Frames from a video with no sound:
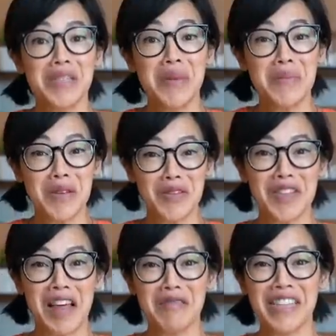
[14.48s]
my beautiful
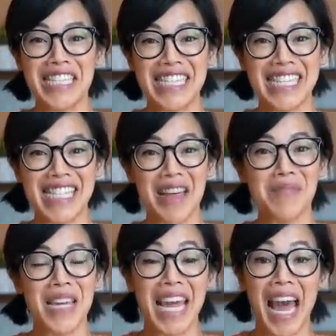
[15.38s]
lovelies. It's
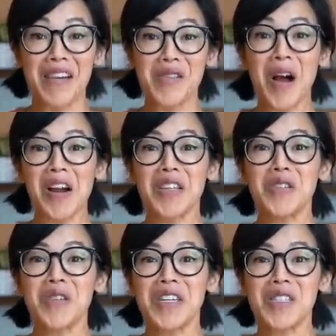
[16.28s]
Emmy. How are
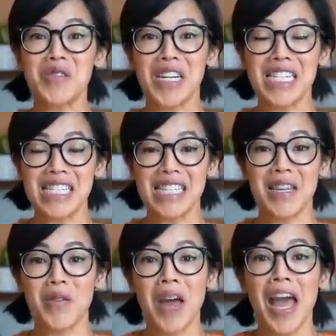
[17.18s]
you? It's great to see
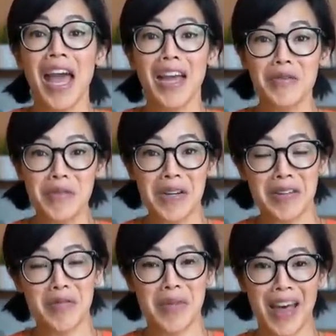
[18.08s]
you and
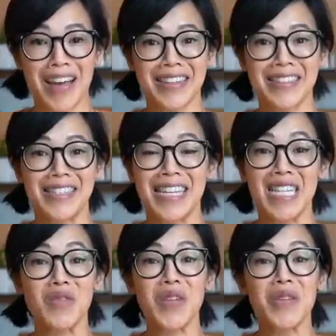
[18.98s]
welcome back.
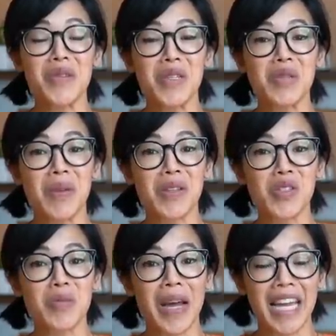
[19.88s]
Today's video is
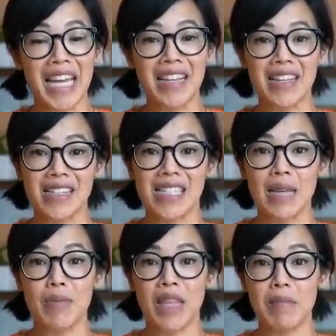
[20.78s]
sponsored by Helix
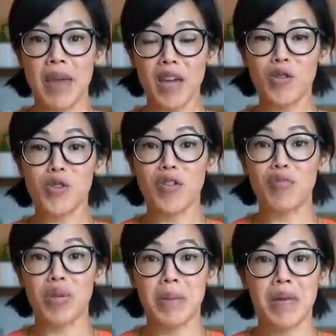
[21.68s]
Sleep, the makers of
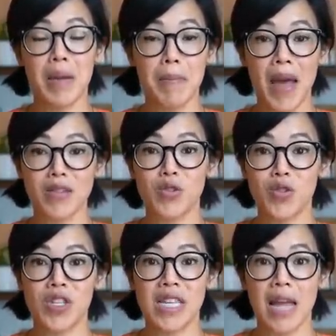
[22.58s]
premium
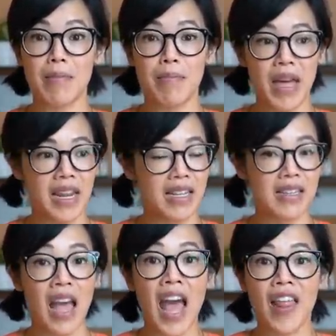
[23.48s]
mattresses and bedding
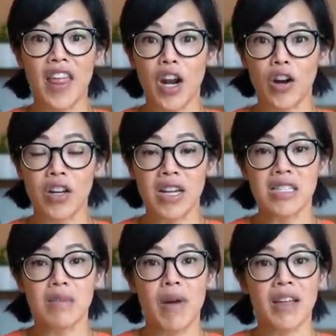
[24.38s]
that are
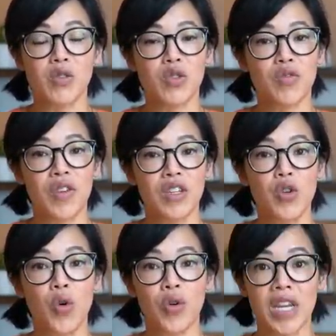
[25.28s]
customized to fit
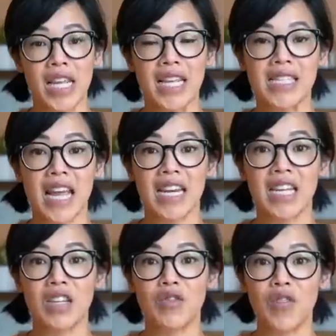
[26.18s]
your needs and
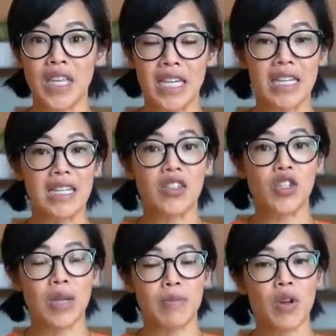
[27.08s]
conveniently
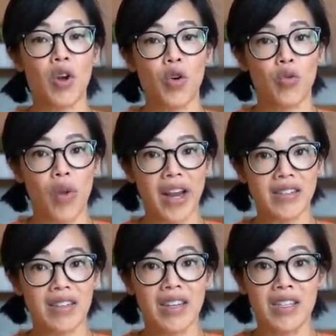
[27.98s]
shipped
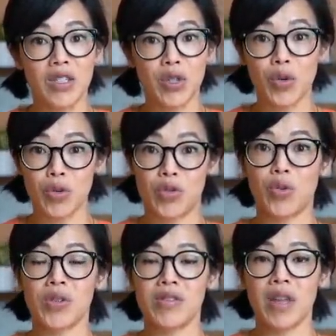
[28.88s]
right to your
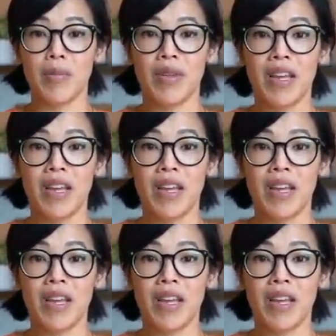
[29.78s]
doorstep